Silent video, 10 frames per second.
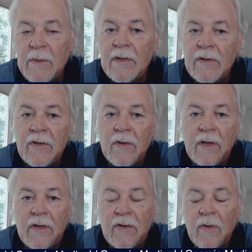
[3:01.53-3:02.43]
but they're sure
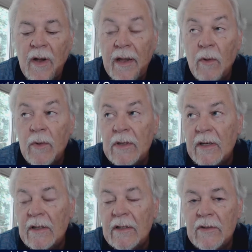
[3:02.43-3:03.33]
going to try. And
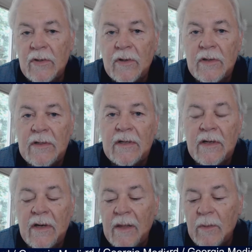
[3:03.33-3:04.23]
dental insurance, that's
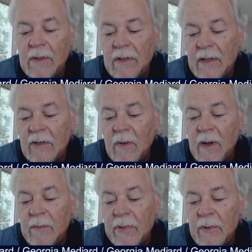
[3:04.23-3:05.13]
another one that they
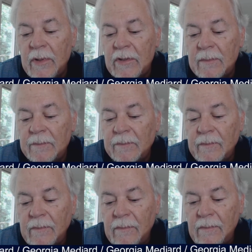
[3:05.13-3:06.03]
try and push,
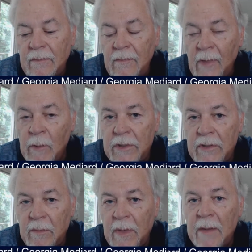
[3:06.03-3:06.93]

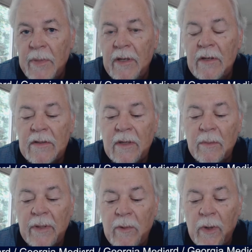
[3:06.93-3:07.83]
which in my opinion is a
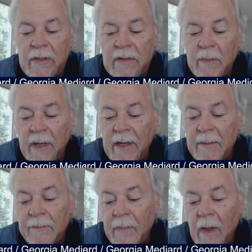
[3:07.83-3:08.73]
complete waste of
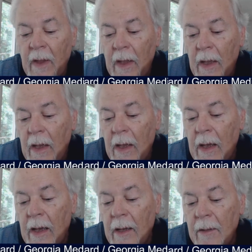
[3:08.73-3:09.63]
money.
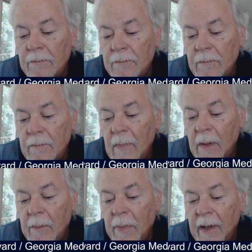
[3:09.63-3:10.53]

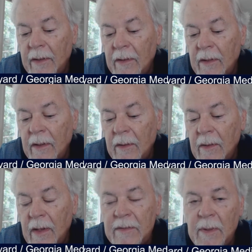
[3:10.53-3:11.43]
But
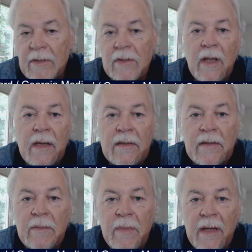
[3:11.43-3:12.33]
I
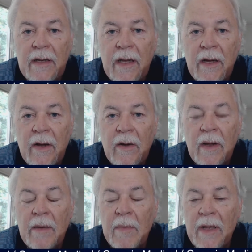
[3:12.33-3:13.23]
specialize in
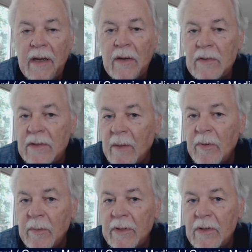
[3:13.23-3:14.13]
Medicare and Medicare
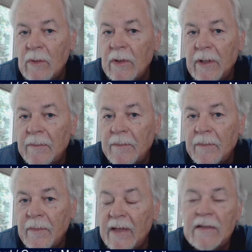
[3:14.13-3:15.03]
supplements only.
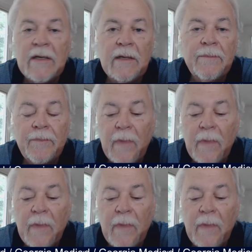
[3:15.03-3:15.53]
That's it.